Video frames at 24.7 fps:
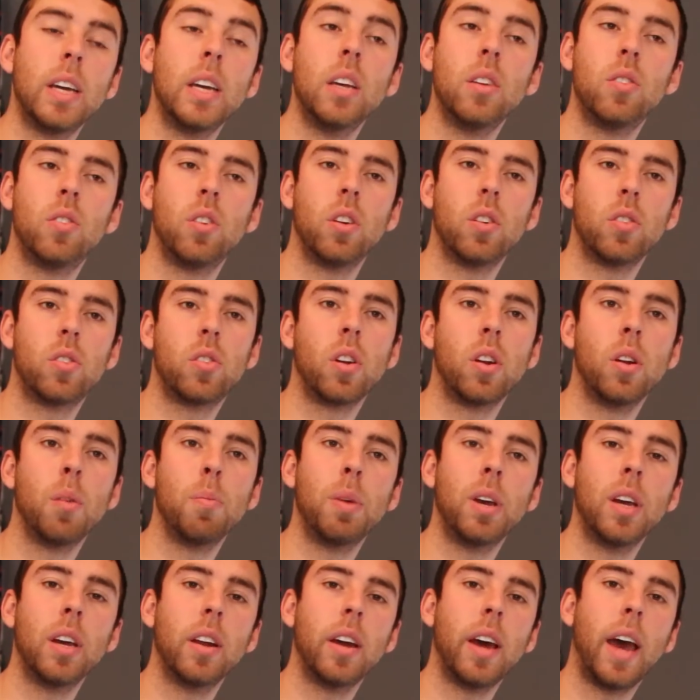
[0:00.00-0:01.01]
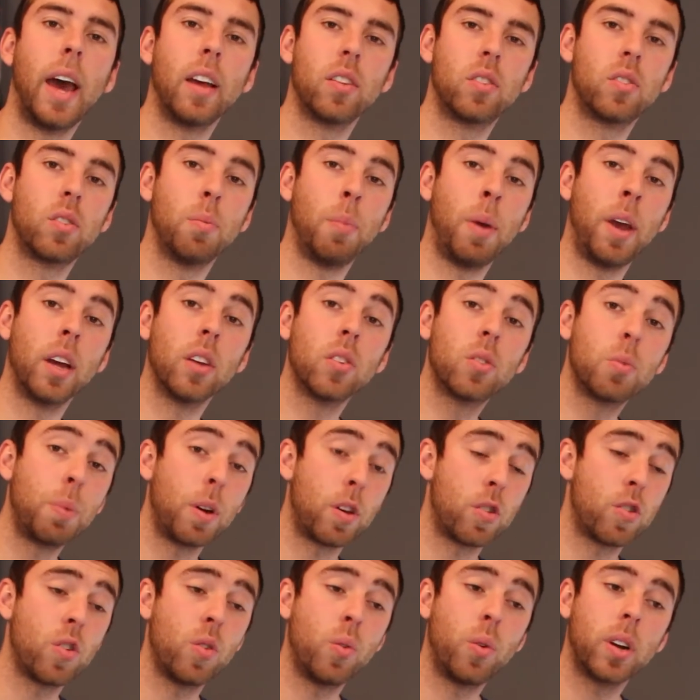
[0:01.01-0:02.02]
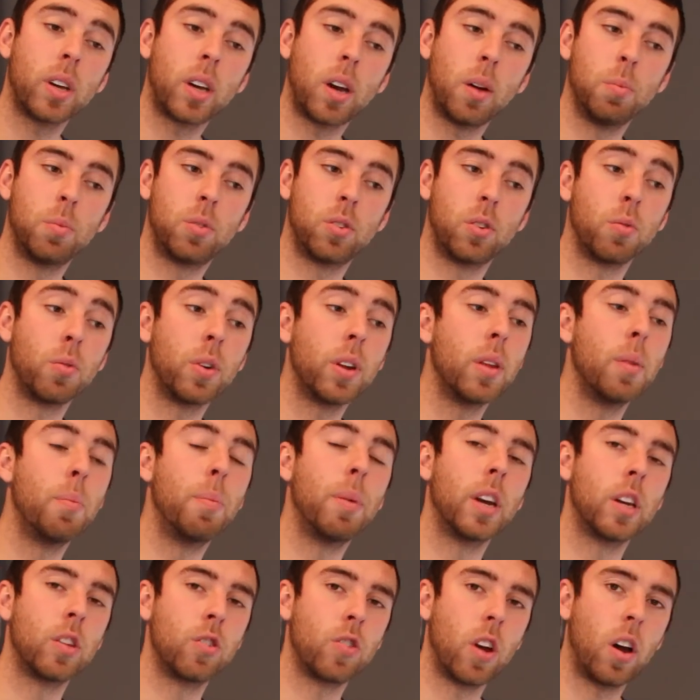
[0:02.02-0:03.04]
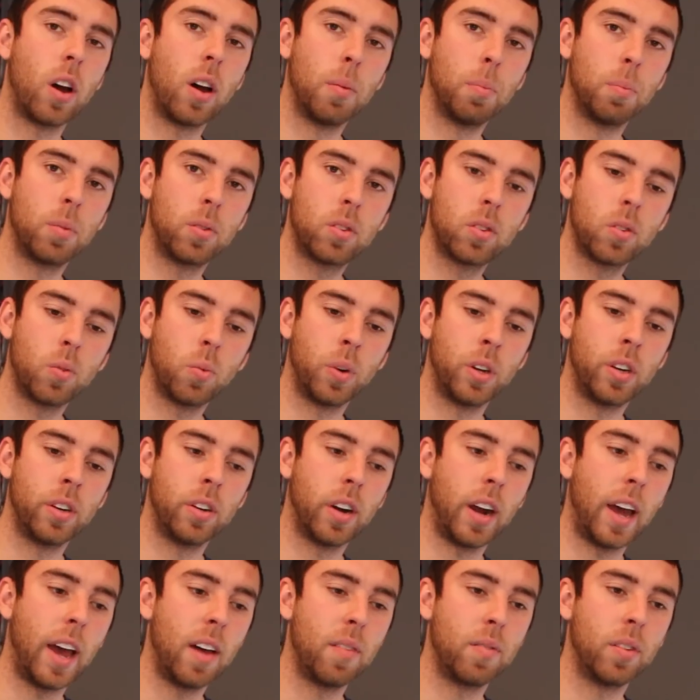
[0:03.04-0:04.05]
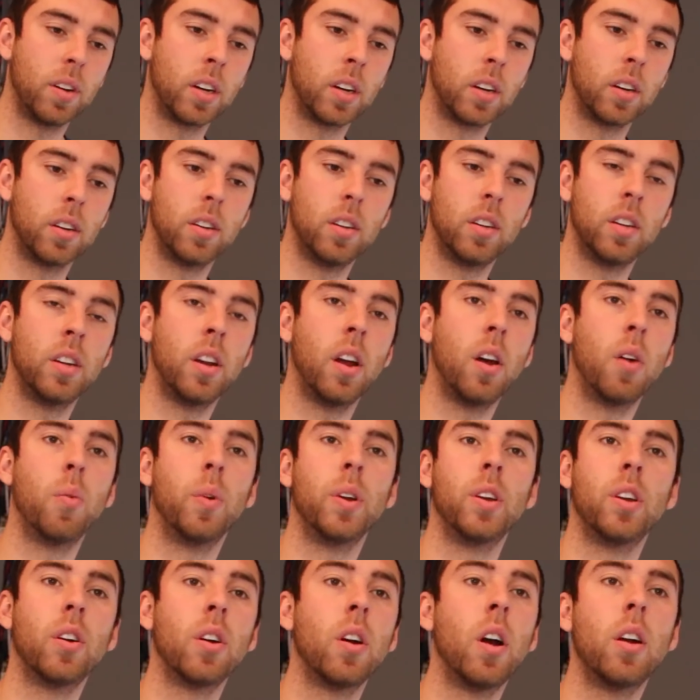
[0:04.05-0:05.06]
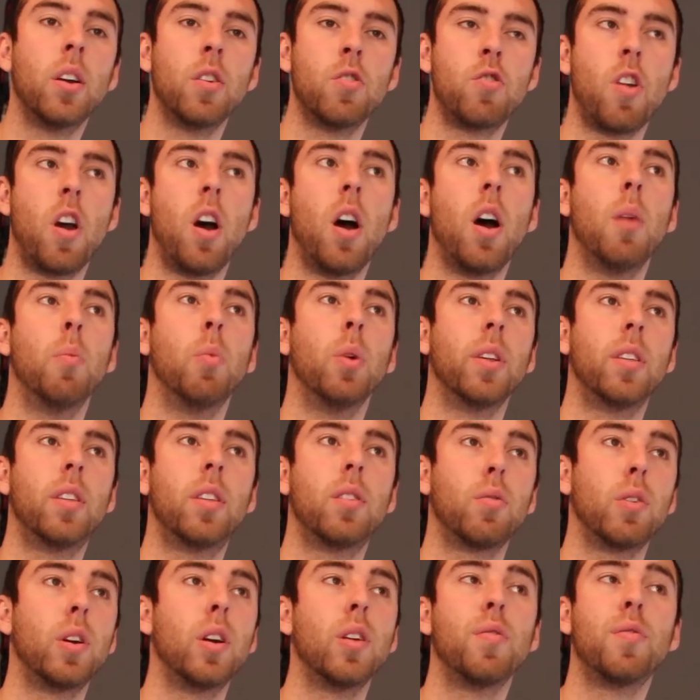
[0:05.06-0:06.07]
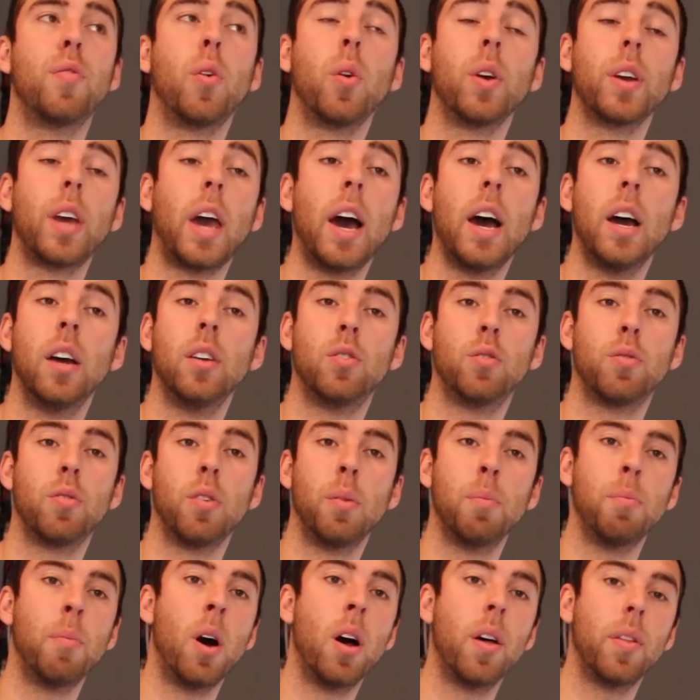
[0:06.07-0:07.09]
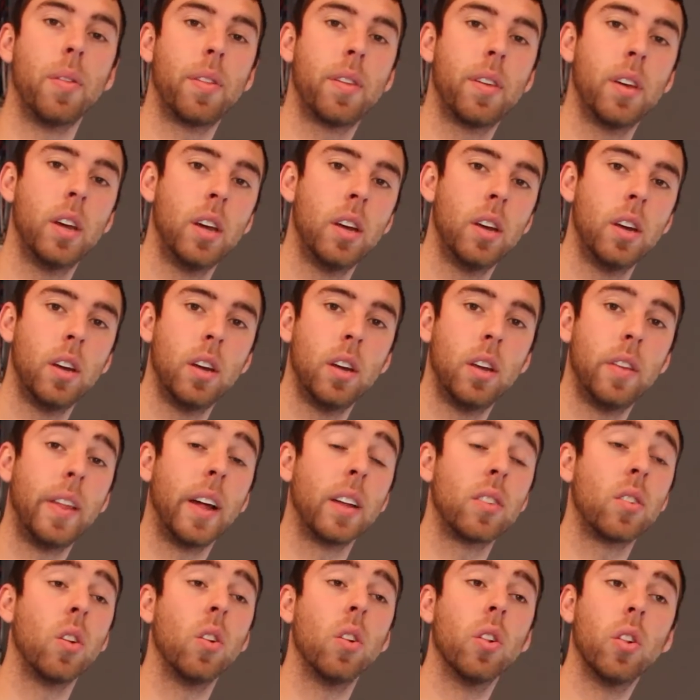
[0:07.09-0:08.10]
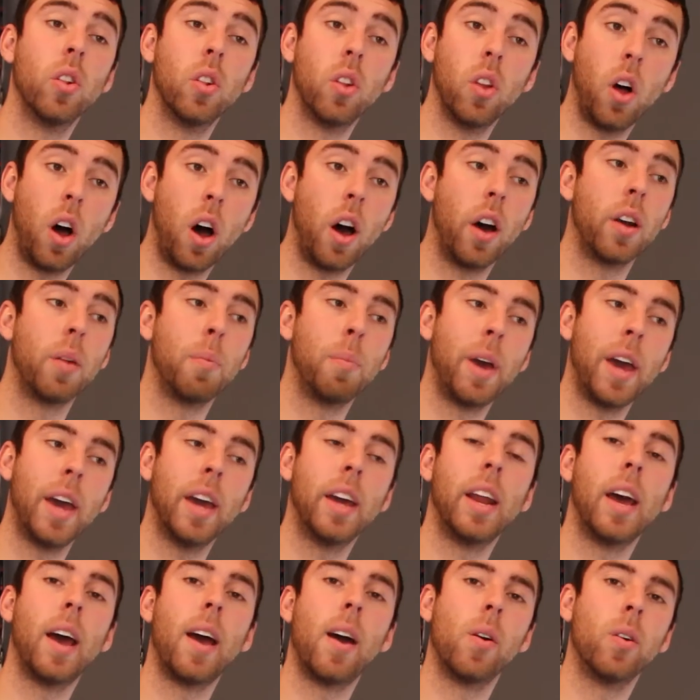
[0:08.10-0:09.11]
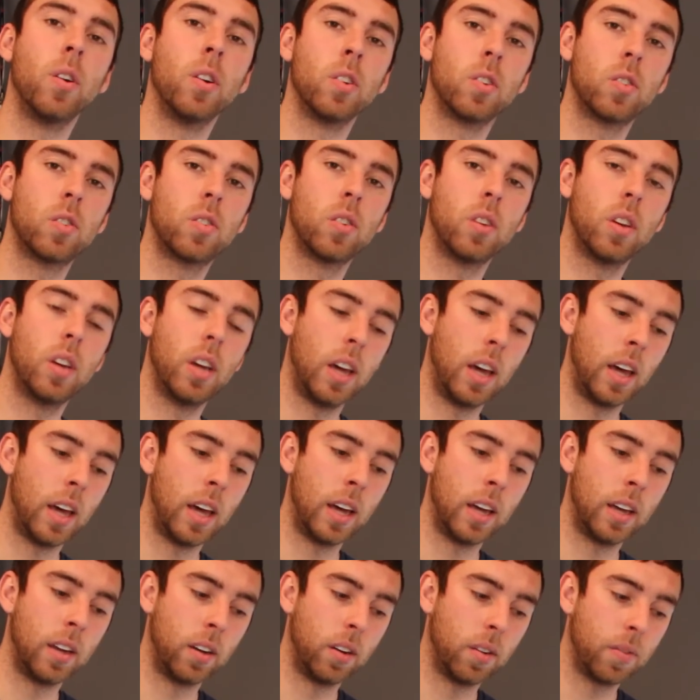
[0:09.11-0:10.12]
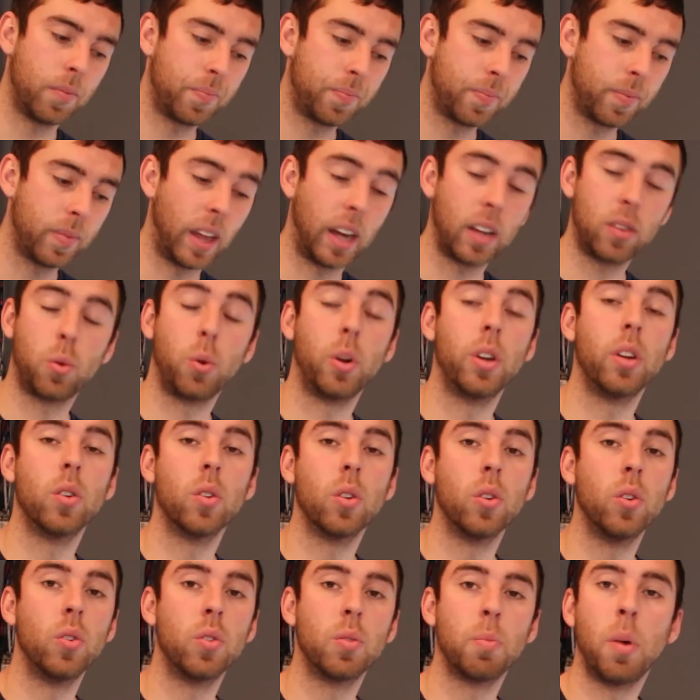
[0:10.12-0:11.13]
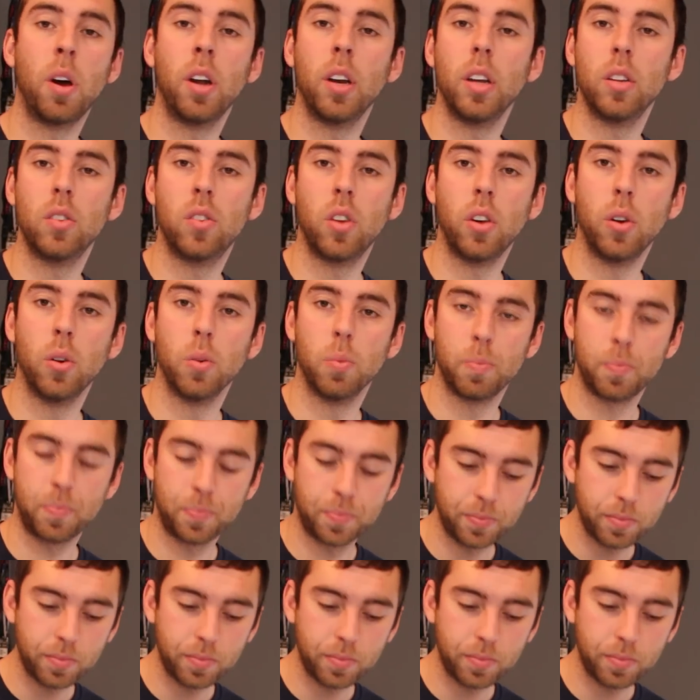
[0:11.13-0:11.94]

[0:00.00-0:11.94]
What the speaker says: easier it's going to be to estimate, especially when it comes to really big jobs. When you're when you're on a job with 3 or 4 guys for a month, that's a lot of man hours, and that's where you lose money too.